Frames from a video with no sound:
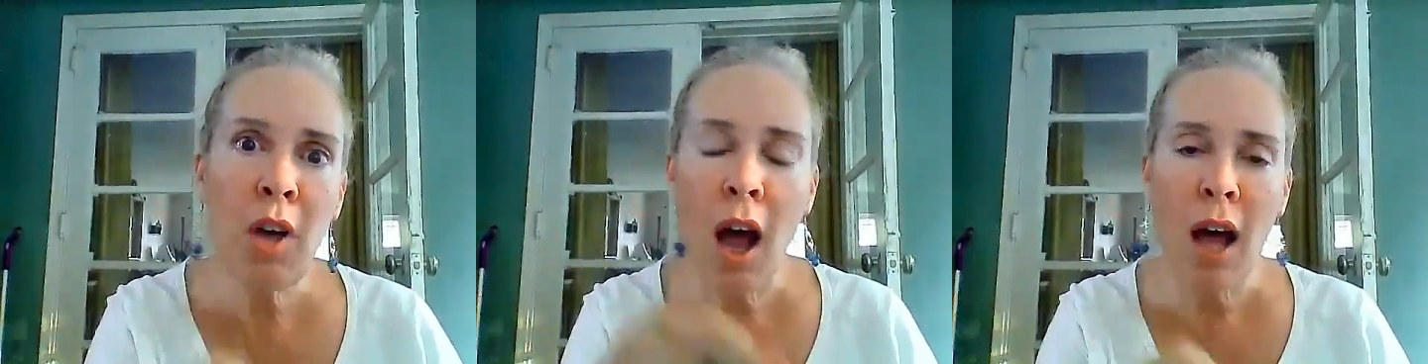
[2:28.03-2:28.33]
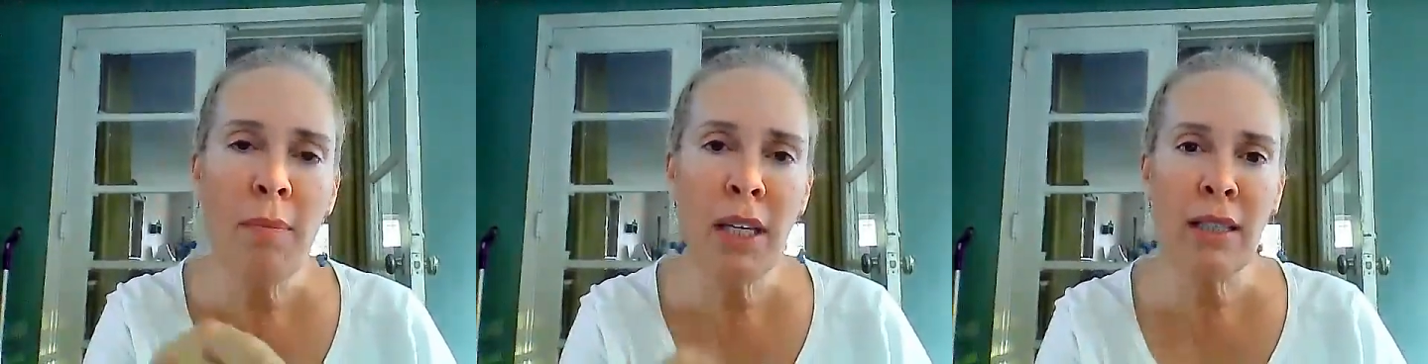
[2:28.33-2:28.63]

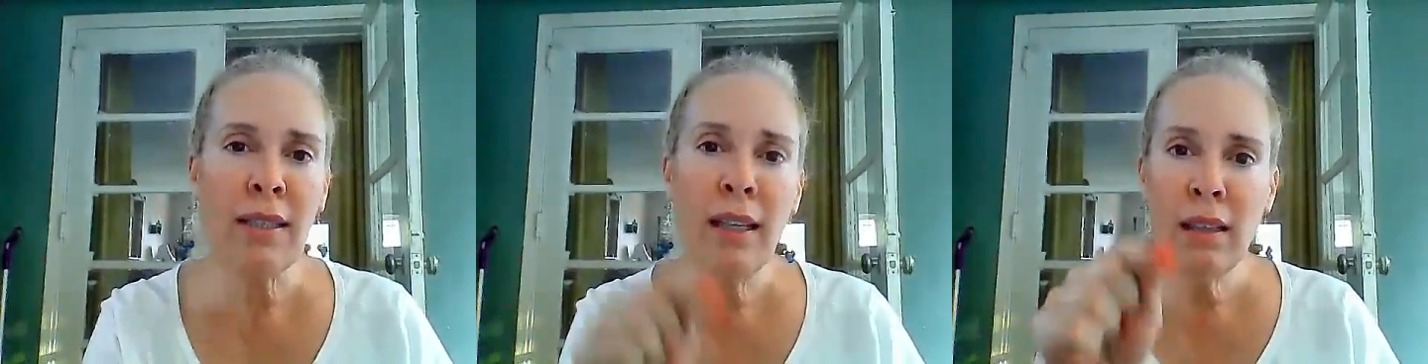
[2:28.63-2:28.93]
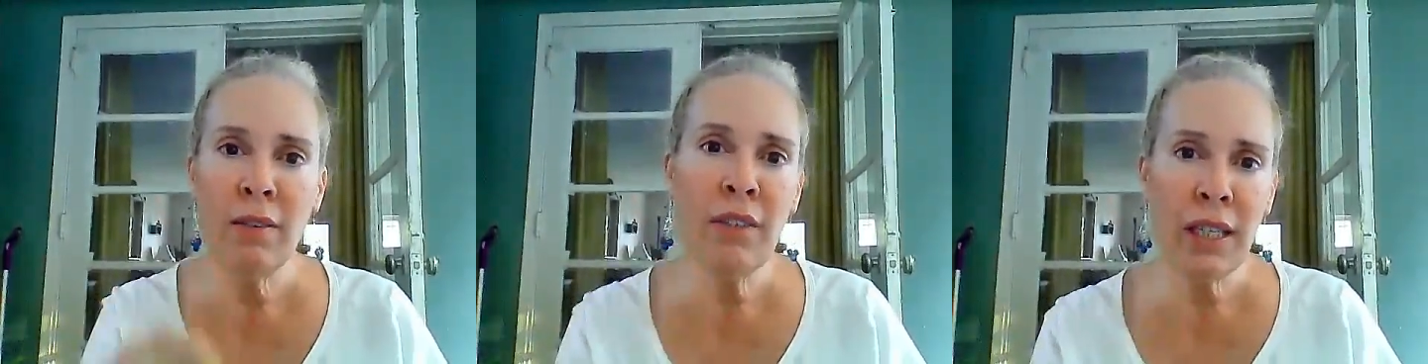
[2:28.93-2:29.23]
comments. I
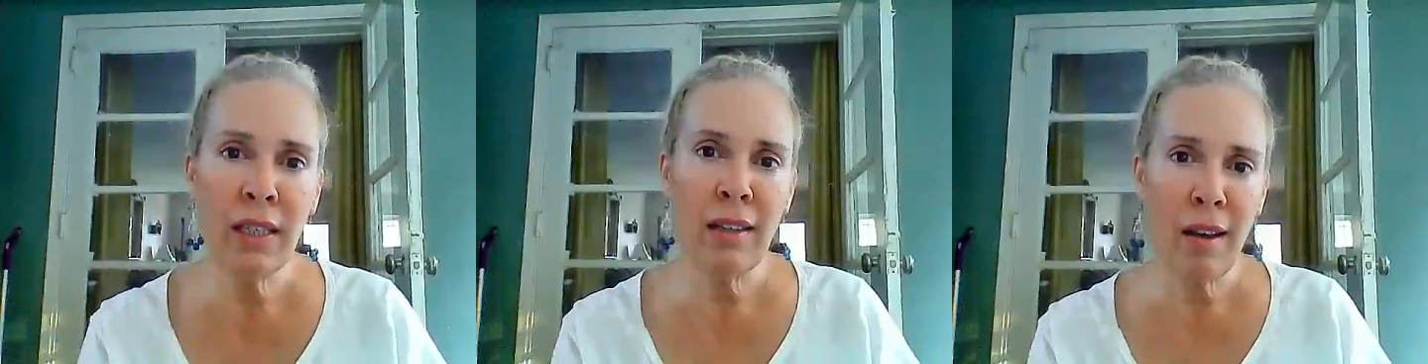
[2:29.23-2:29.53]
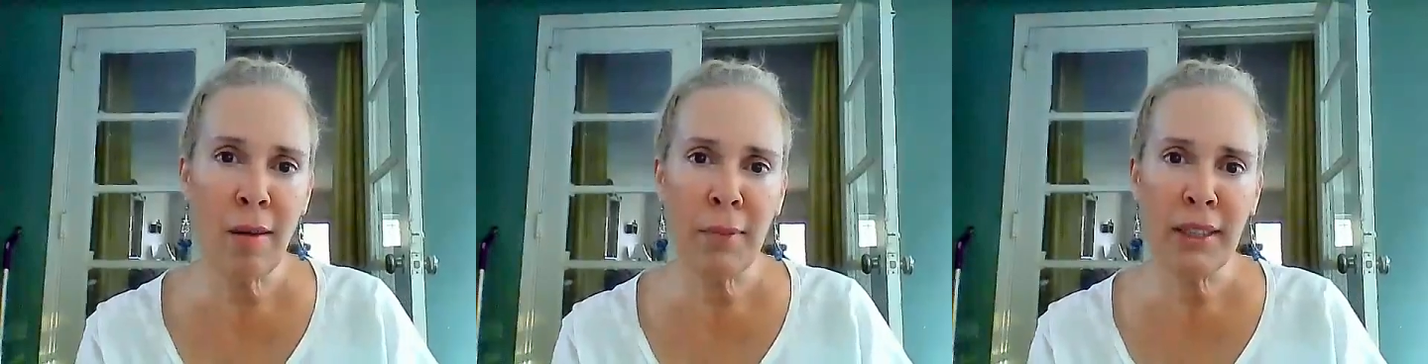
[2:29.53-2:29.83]
love getting
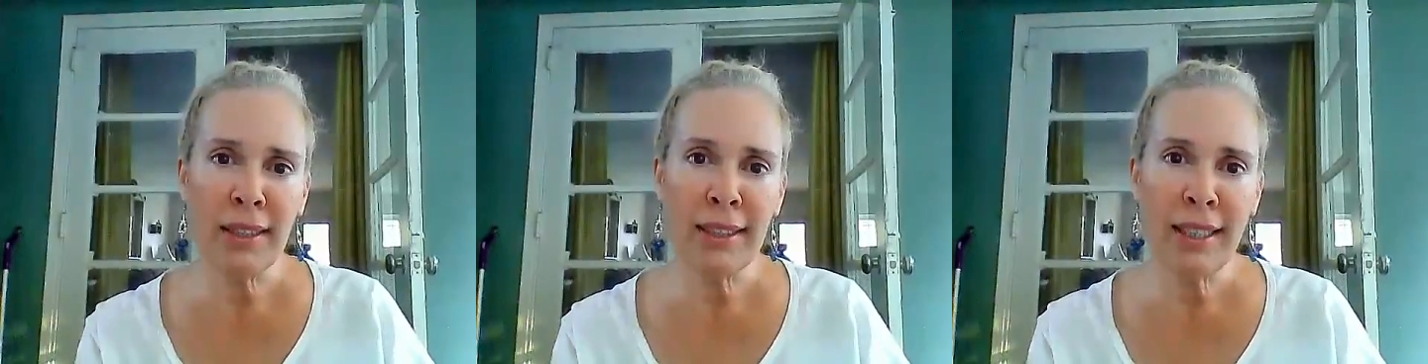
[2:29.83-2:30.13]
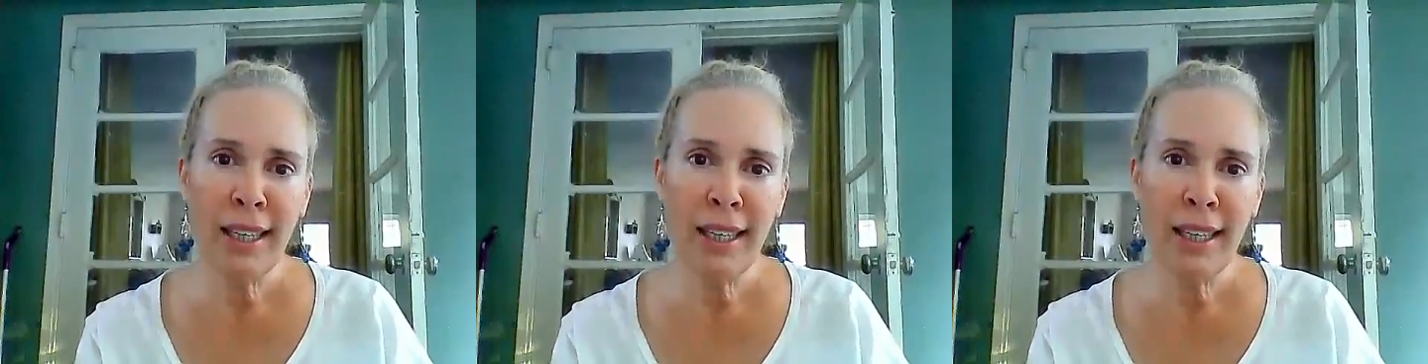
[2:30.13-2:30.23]
comments.